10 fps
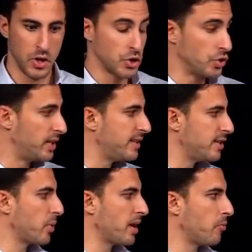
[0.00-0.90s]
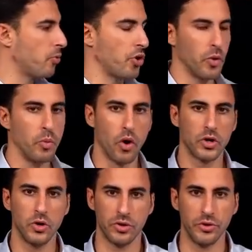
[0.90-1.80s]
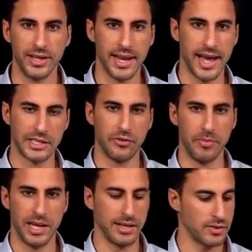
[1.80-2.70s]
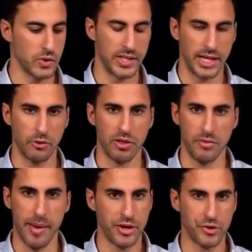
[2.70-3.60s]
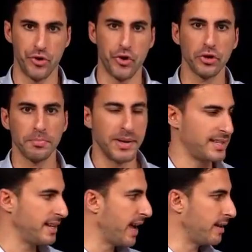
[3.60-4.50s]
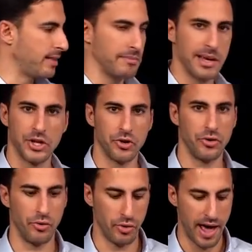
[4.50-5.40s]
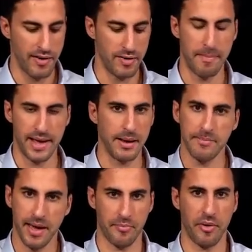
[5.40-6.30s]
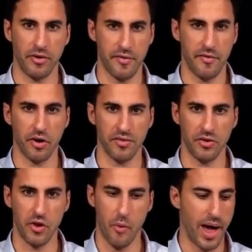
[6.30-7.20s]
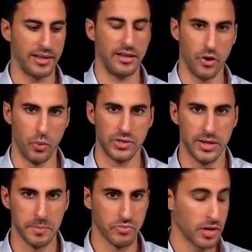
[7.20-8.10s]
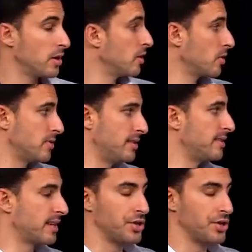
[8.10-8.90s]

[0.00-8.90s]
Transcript: So this is what I'm going to walk you through in the next few minutes. So stick with me. Make sure you're not missing anything. Make sure you have a pen and paper in front of you and writing notes, because this